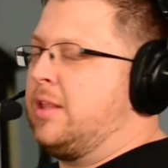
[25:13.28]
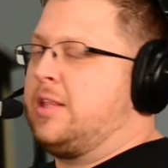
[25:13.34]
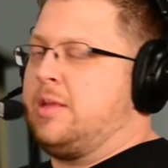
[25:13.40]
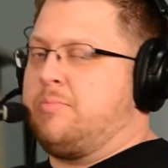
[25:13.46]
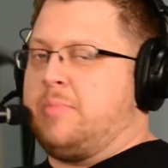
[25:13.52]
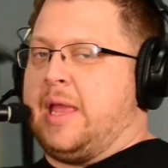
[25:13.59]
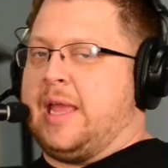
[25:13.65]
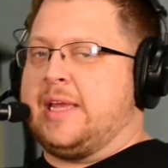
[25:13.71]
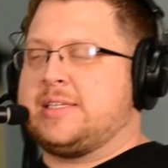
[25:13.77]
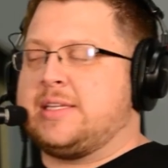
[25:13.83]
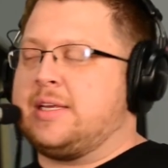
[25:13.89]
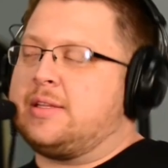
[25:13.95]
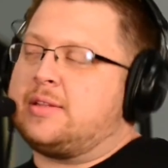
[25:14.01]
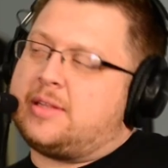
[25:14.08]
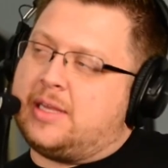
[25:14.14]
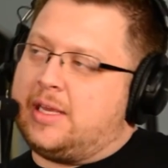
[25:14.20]
The
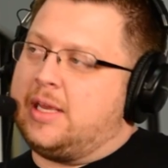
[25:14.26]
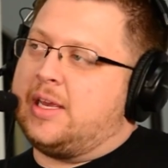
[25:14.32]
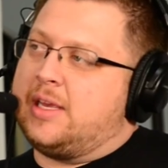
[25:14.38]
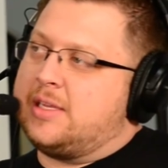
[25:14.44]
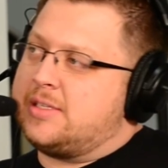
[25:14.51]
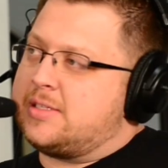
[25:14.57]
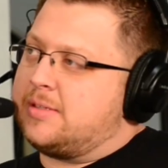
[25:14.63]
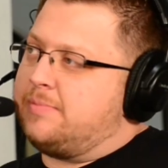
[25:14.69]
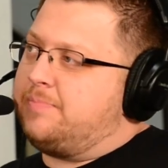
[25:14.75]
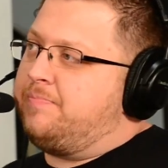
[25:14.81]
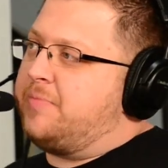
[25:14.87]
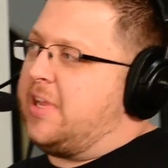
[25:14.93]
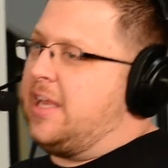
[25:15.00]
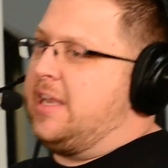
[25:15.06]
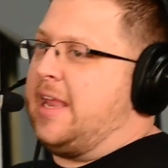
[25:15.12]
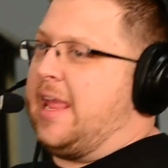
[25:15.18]
amazing thing is,
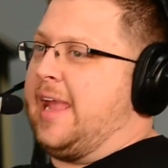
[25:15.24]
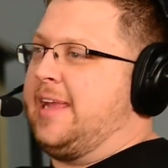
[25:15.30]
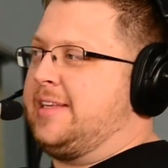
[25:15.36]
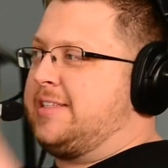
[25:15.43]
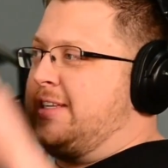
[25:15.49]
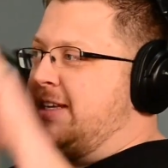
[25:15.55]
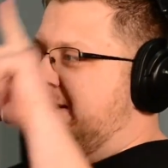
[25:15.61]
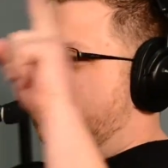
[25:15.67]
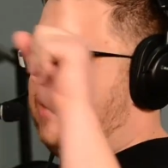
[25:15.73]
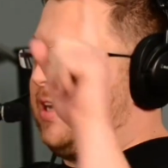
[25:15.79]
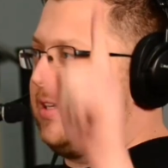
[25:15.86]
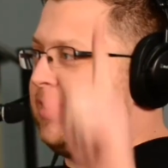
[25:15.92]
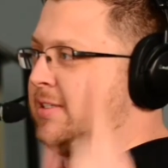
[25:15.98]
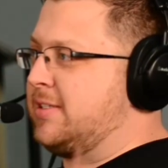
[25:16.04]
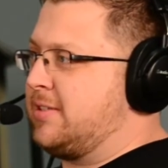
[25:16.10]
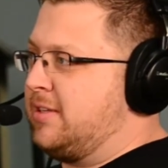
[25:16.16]
in 18
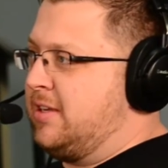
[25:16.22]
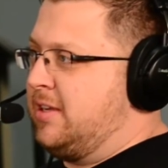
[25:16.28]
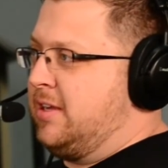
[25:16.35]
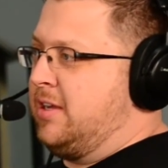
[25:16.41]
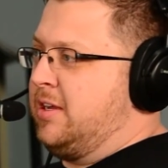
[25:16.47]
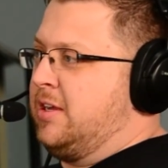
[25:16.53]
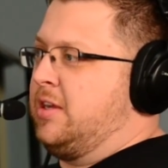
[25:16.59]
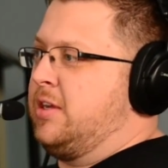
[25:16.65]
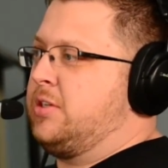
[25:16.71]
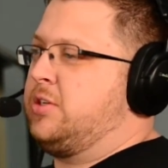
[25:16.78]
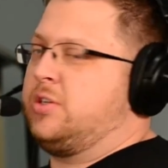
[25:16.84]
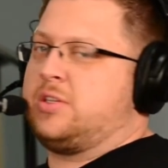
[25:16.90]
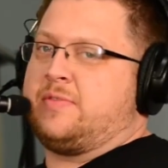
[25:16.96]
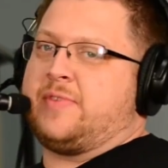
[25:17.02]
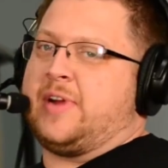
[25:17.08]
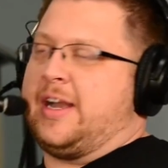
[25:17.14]
months, she
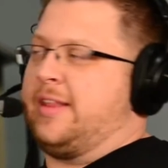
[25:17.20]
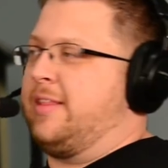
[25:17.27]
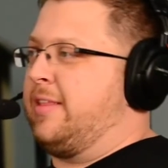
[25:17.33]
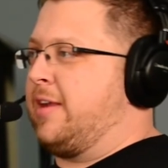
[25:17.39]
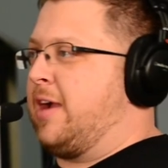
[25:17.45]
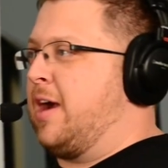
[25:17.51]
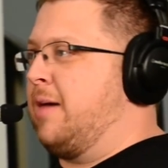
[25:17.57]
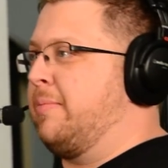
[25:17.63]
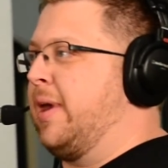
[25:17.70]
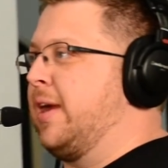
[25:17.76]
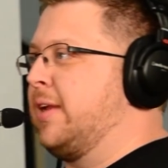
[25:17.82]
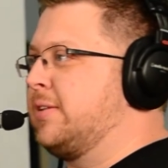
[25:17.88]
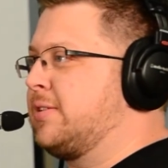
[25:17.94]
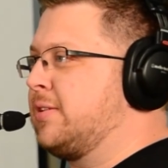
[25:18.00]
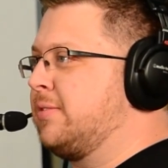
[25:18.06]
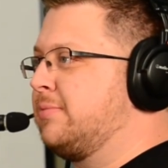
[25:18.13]
was invited to the combines.